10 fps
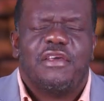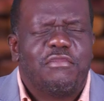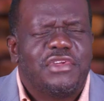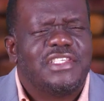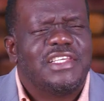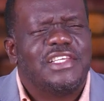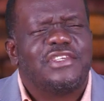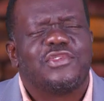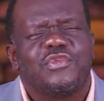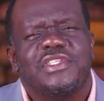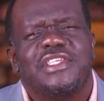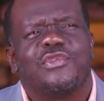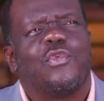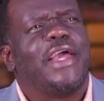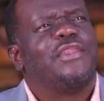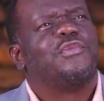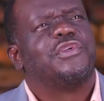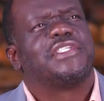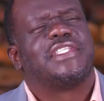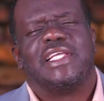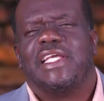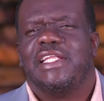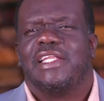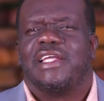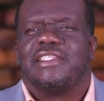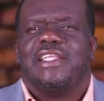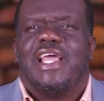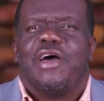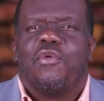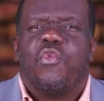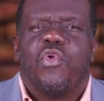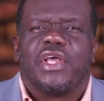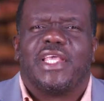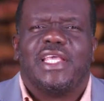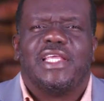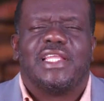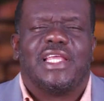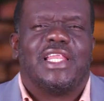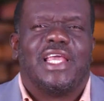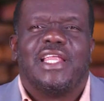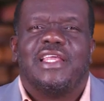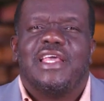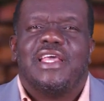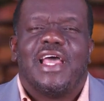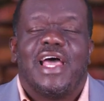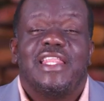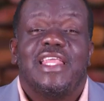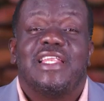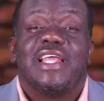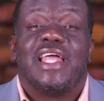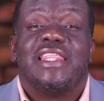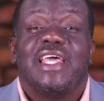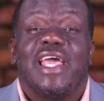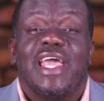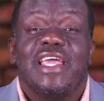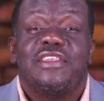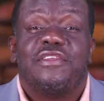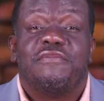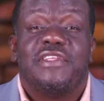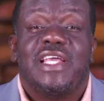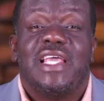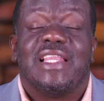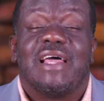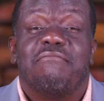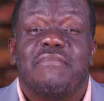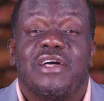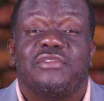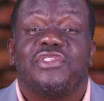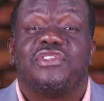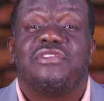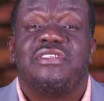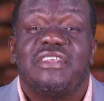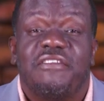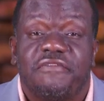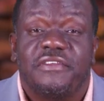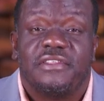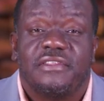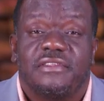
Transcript: But you see, they just want this whitewash thing that they are walking and then, and then at the end of the day, it amounts to nothing.